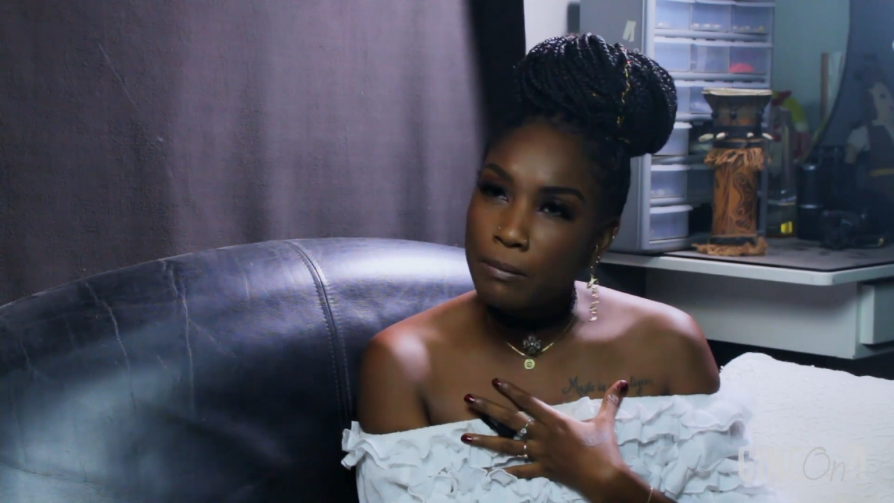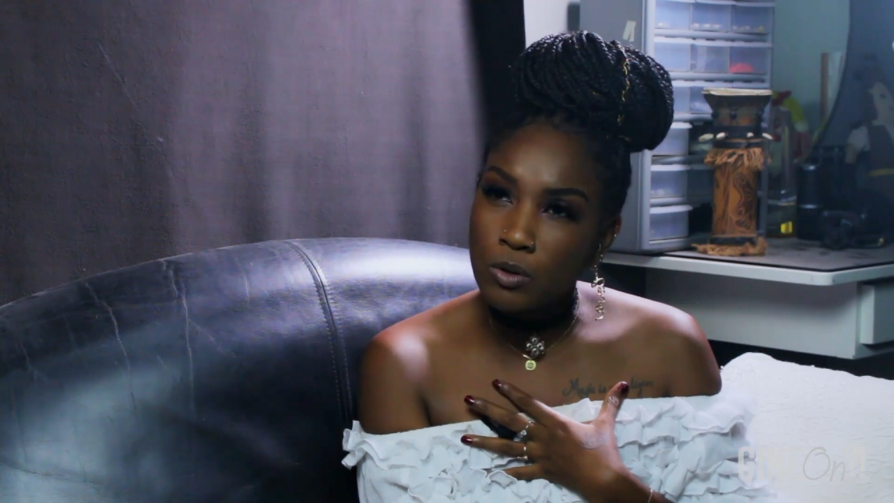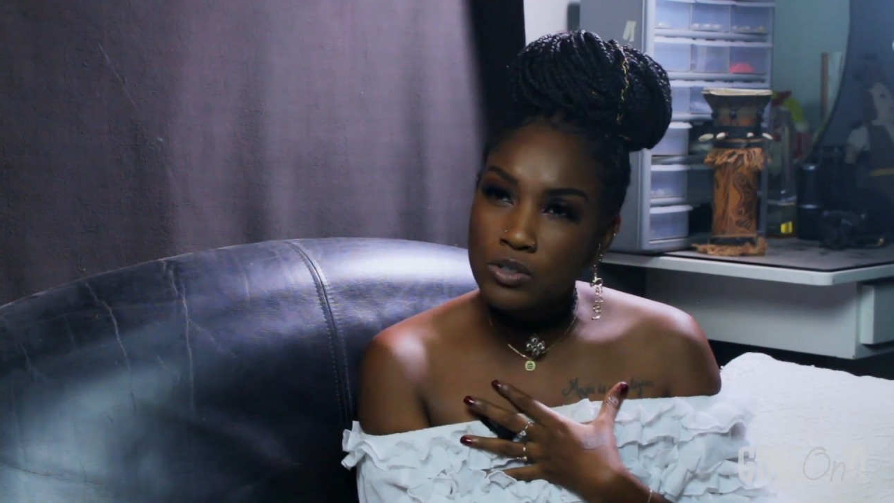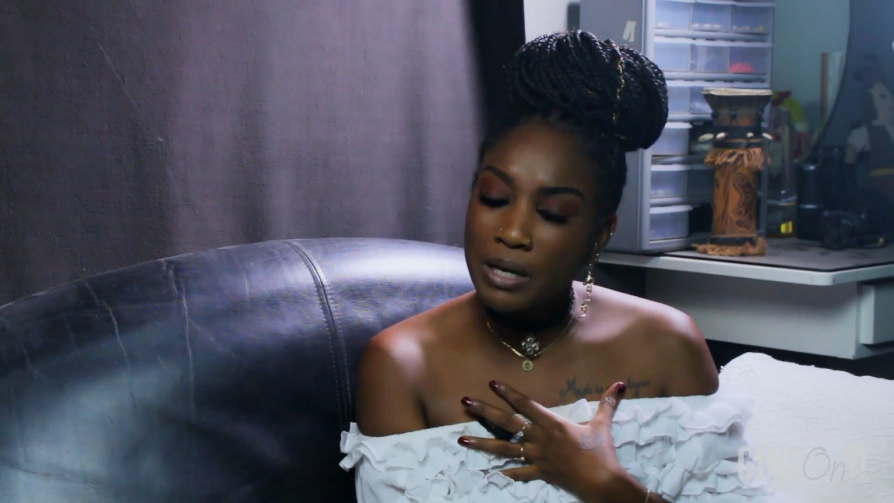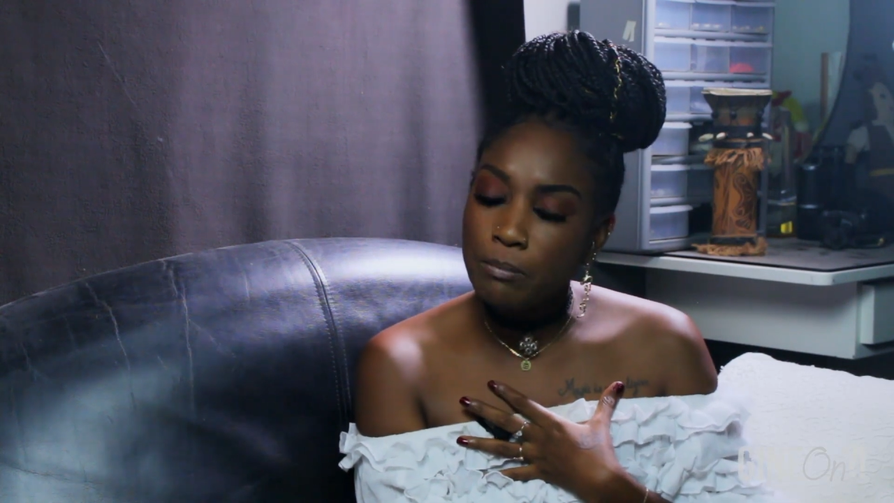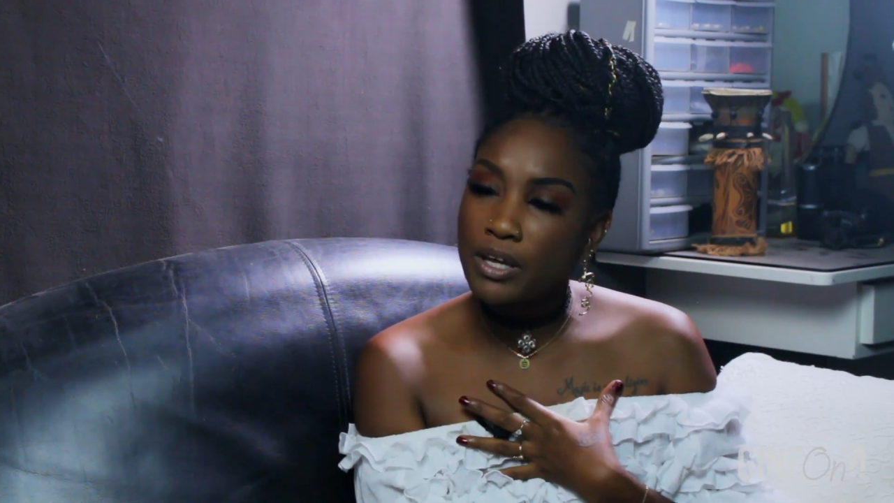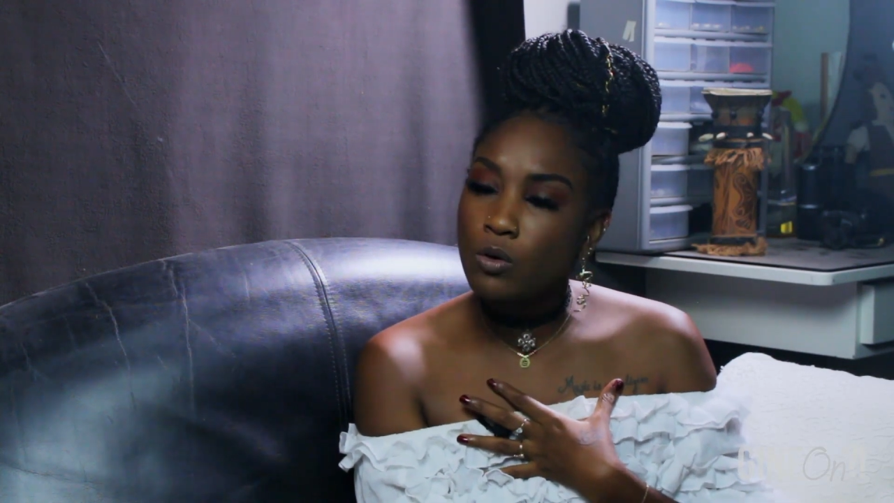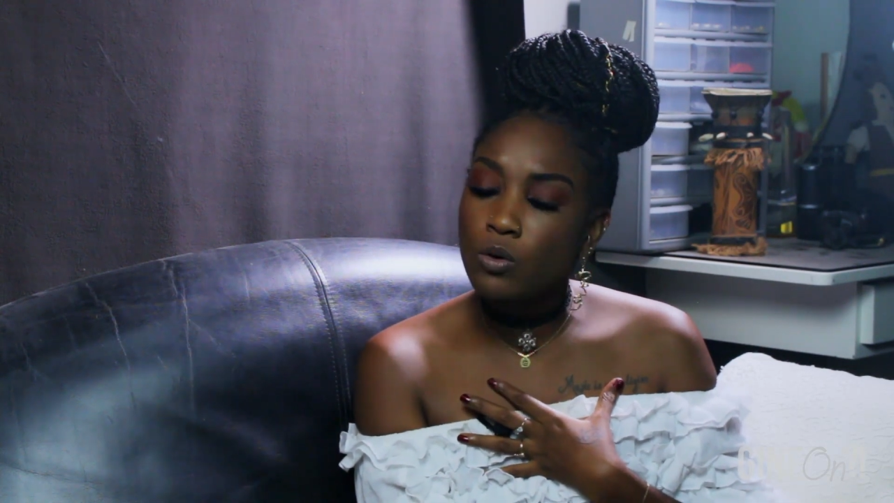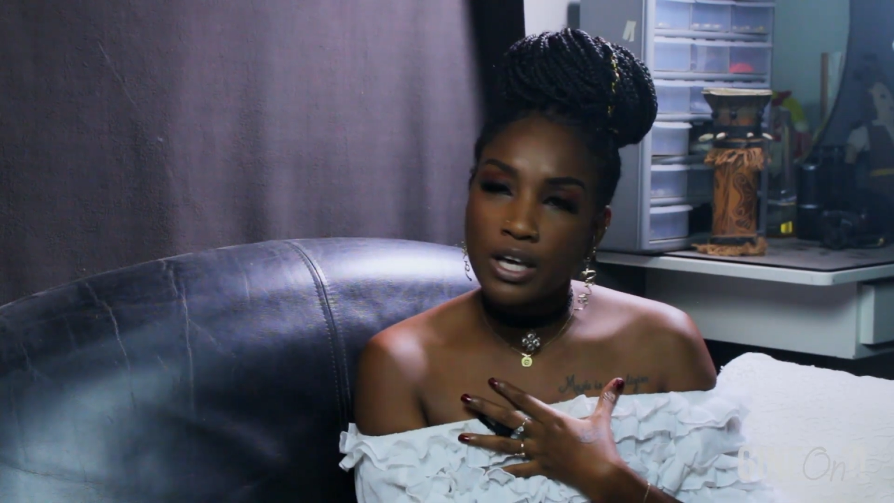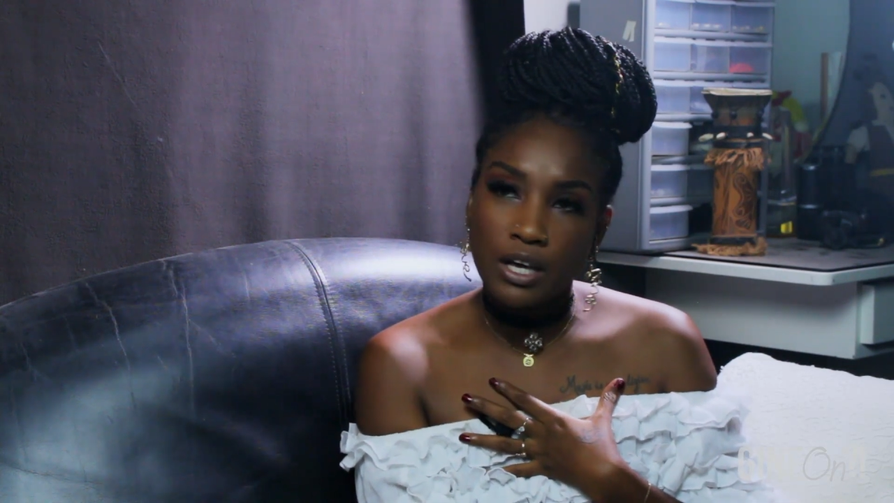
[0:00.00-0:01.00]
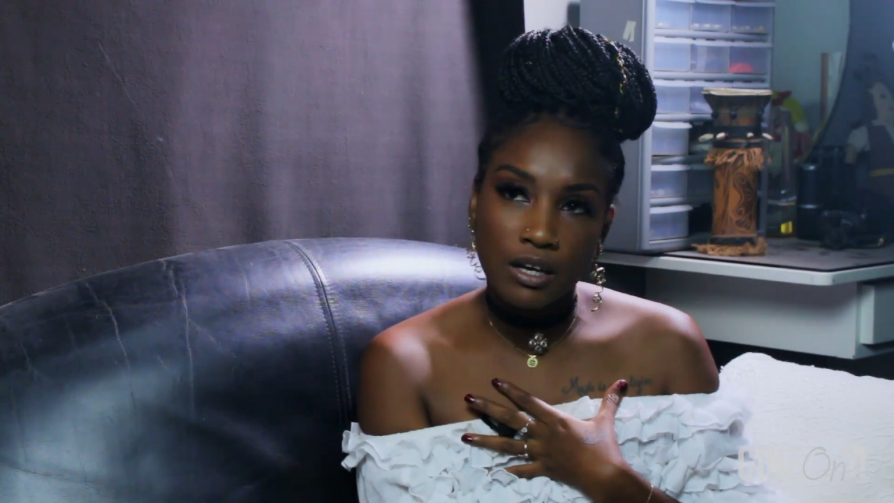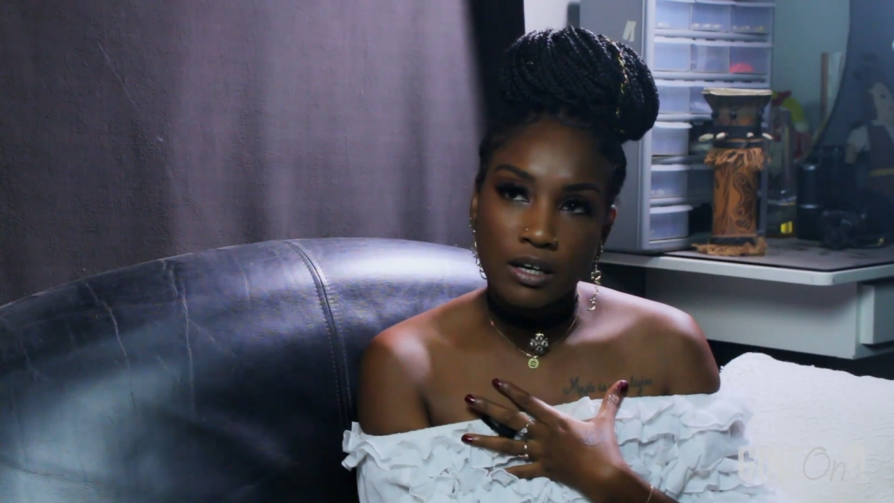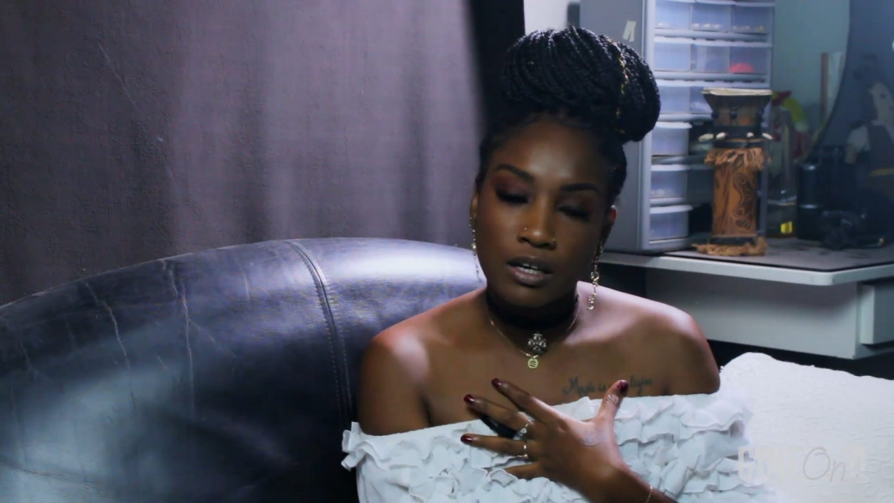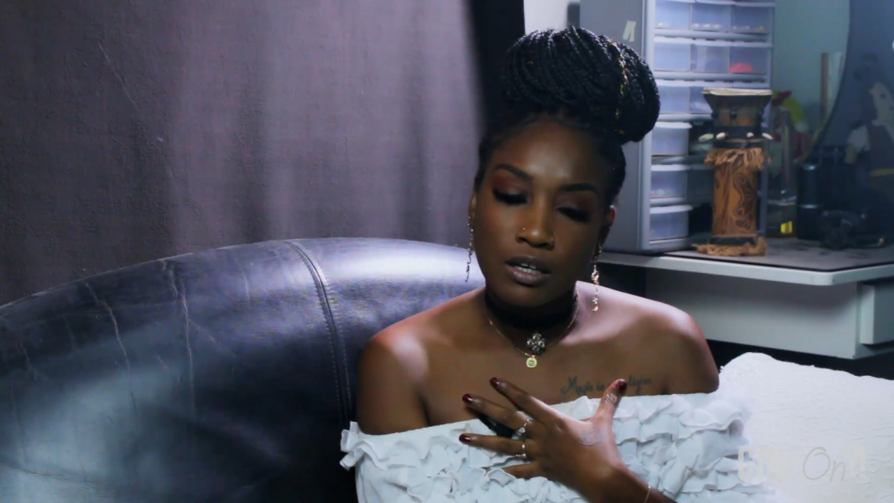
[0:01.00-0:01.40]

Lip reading: about it. I'm like, okay,